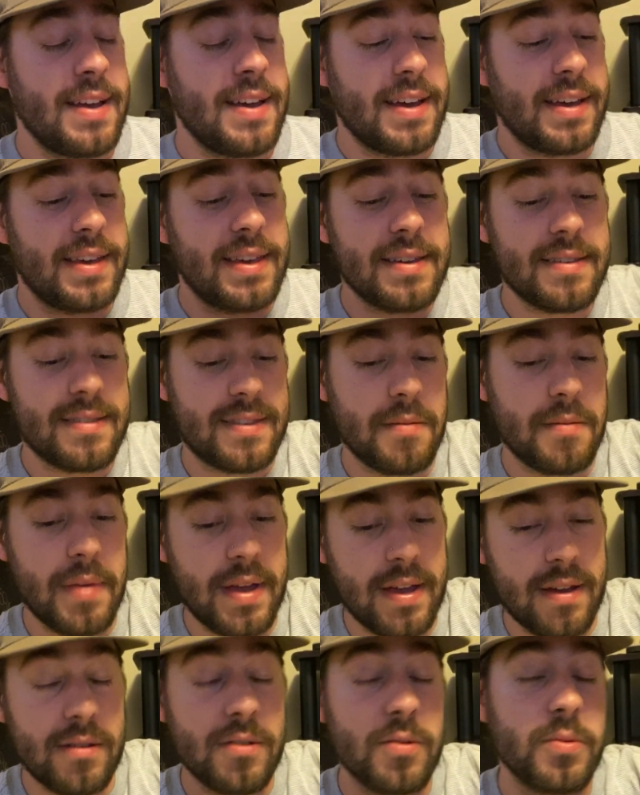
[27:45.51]
He is the
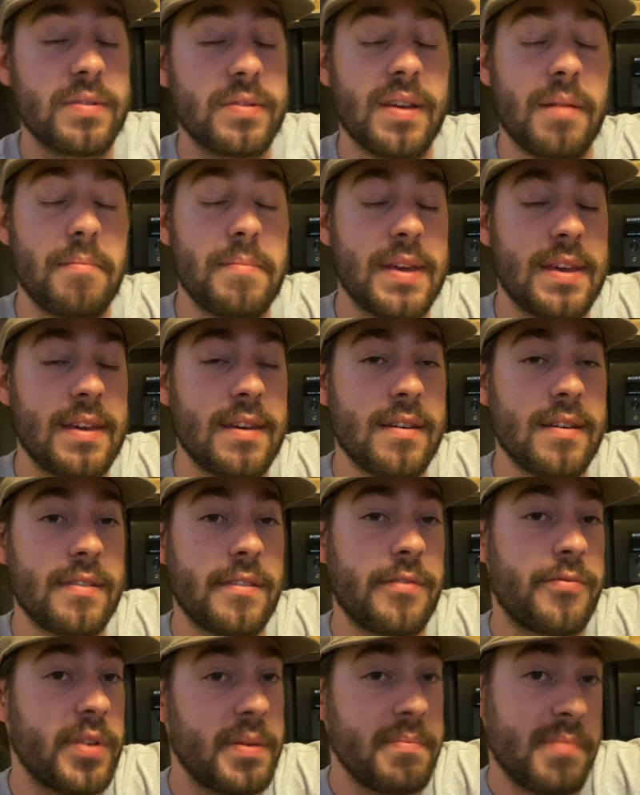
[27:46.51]
man who sent me the
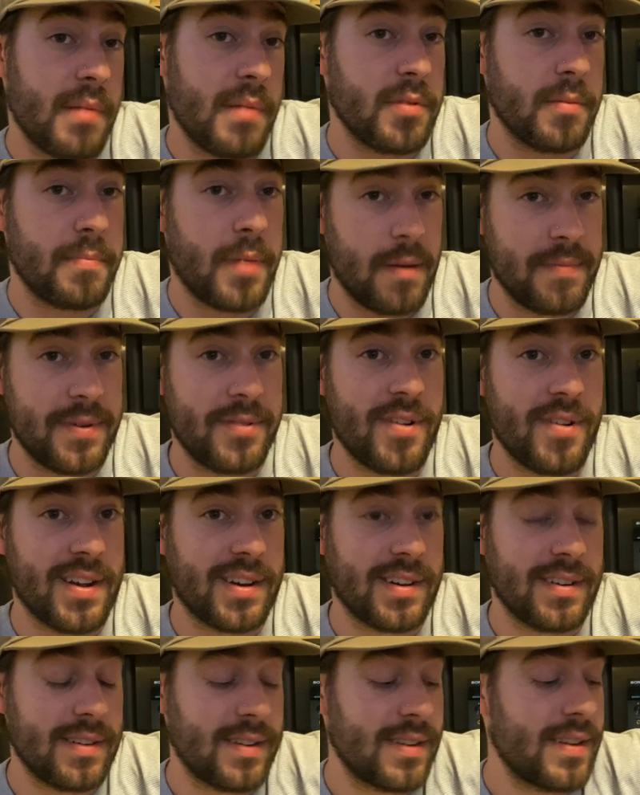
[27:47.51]
free Bubble Puppy
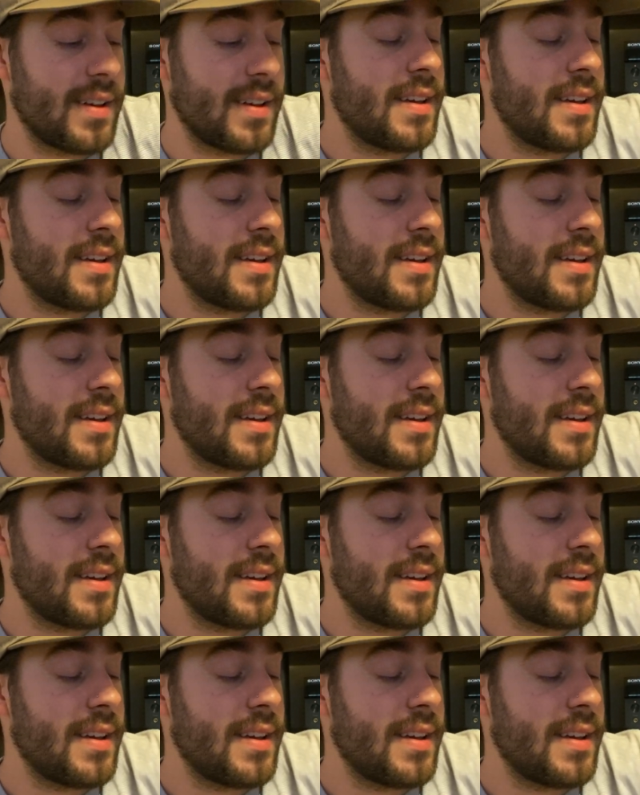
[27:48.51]
record.